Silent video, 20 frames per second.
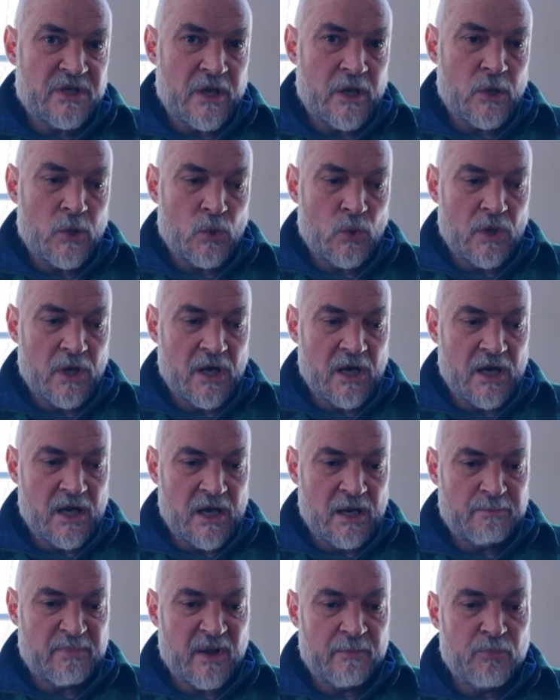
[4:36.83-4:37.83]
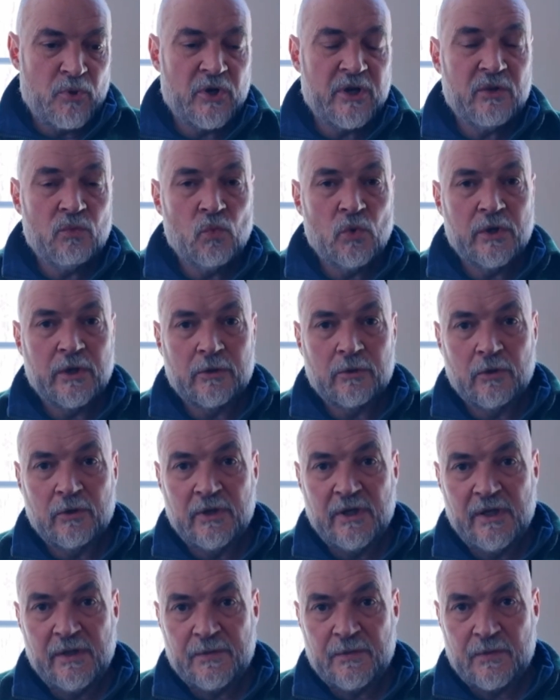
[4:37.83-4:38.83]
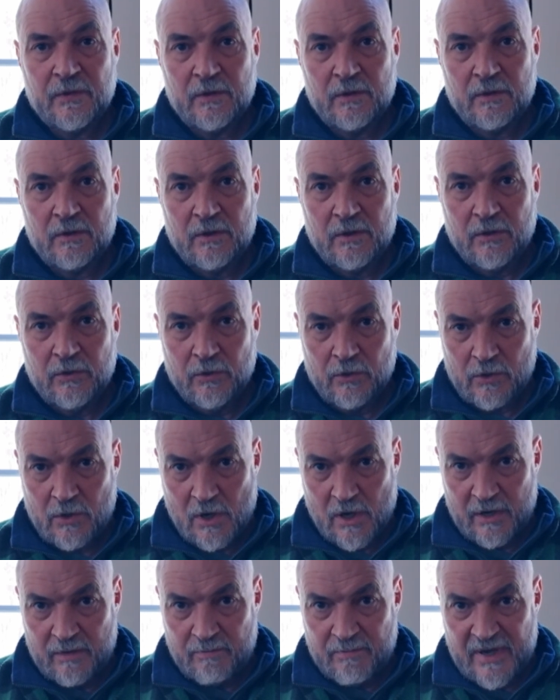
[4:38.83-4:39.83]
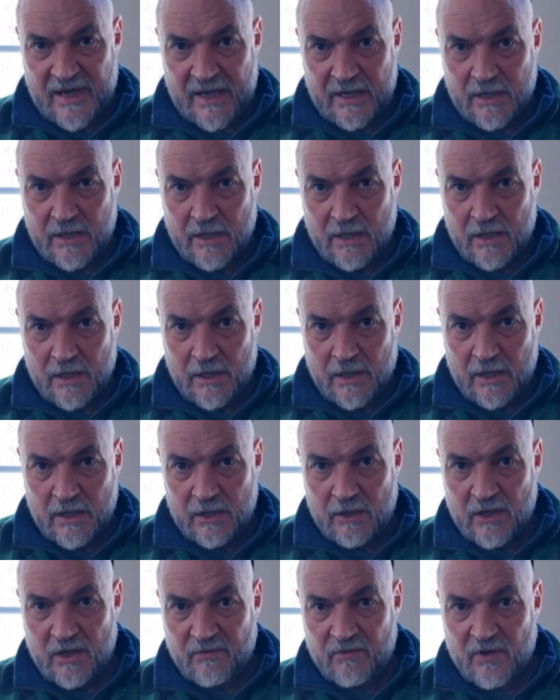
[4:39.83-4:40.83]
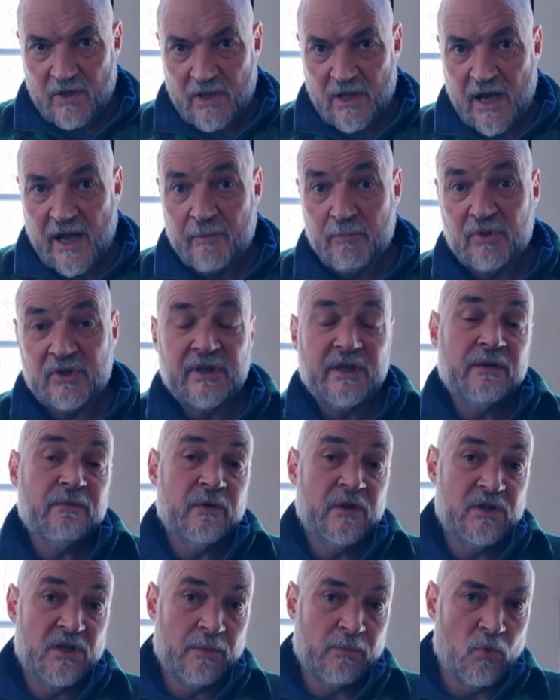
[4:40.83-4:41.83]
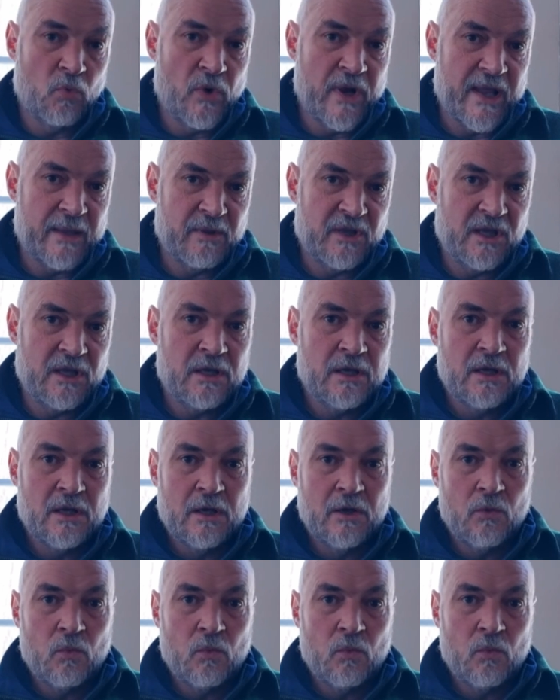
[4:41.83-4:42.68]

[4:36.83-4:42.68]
So by putting wood underneath your garden bed, you have, I believe, a double whammy.